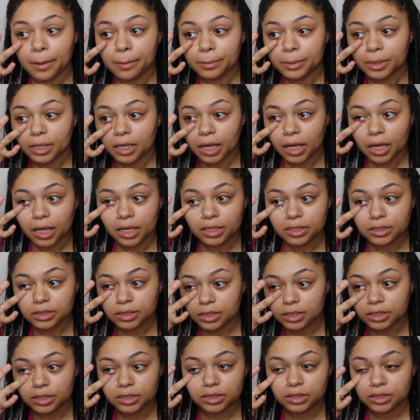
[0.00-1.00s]
because
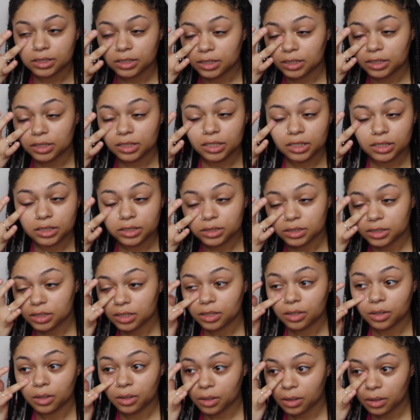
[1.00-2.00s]
it is the least
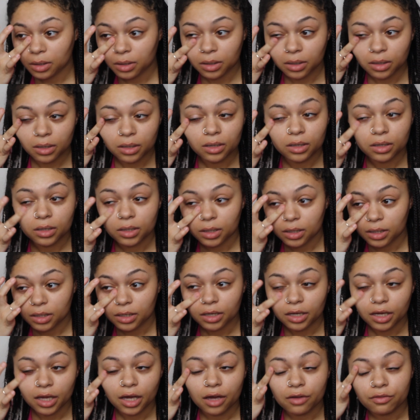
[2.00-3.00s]

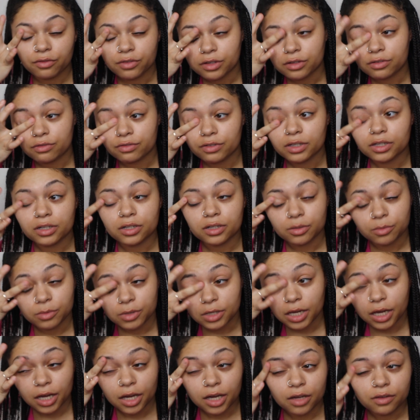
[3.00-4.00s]
heavy finger
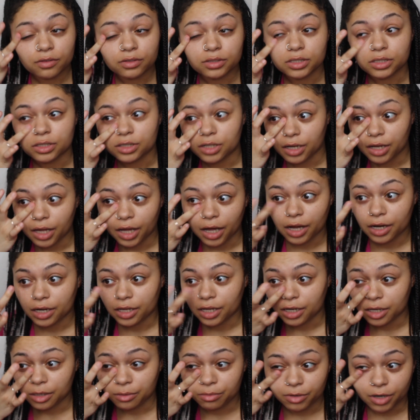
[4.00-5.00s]
we have, so you're not adding
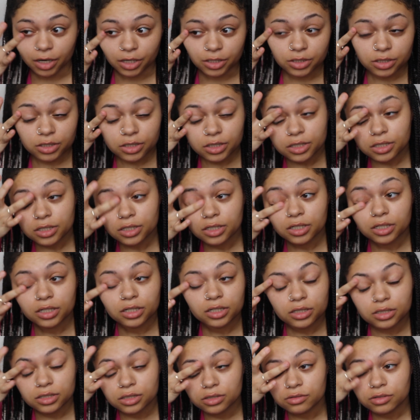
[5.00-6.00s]
any pressure
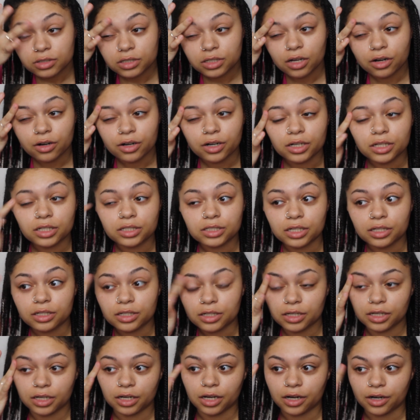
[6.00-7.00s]
to an already
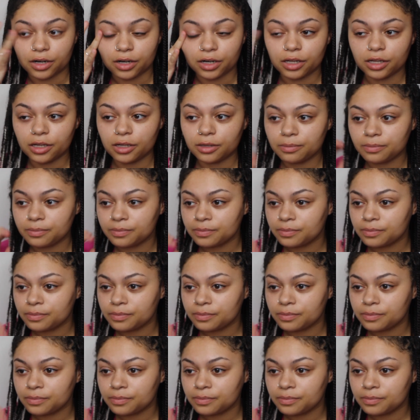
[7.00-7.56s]
delicate area.